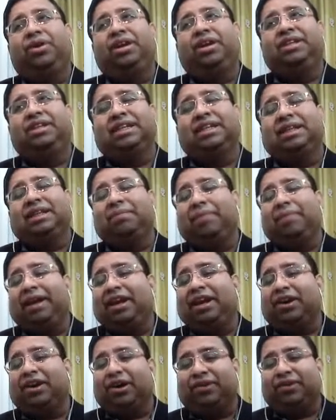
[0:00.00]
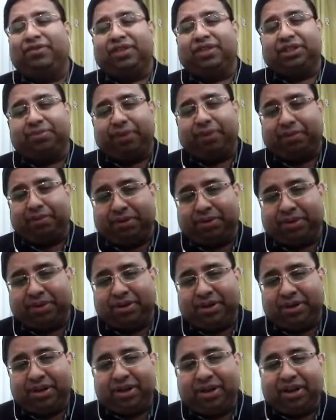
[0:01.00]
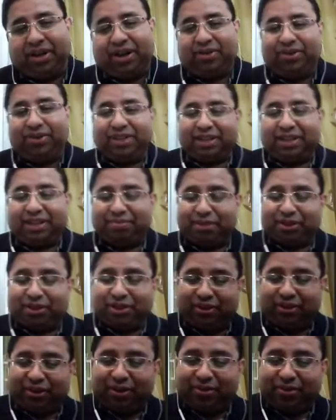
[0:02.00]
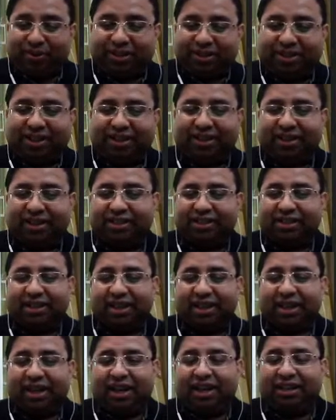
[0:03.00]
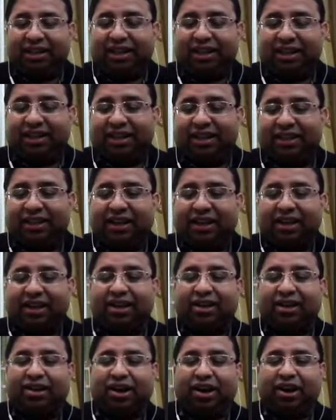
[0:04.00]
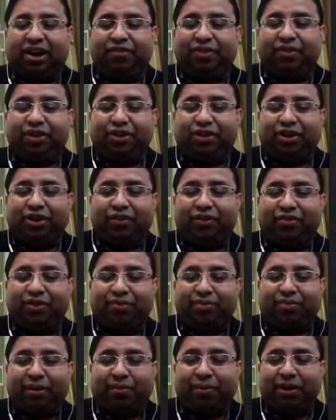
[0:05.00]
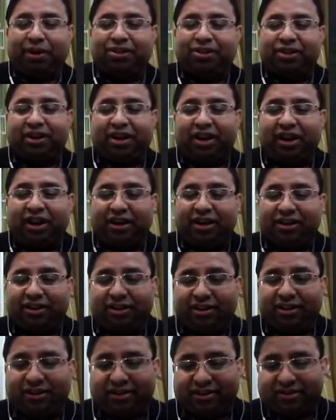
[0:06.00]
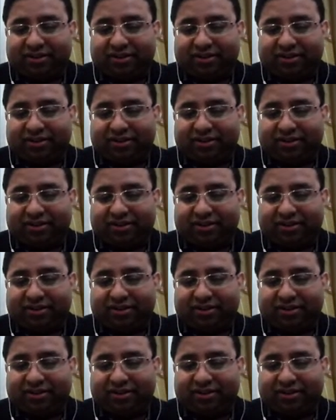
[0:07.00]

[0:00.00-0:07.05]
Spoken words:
we reject the many conference paper. We just mentioned the only one sentence that the contribution of your paper is not clear.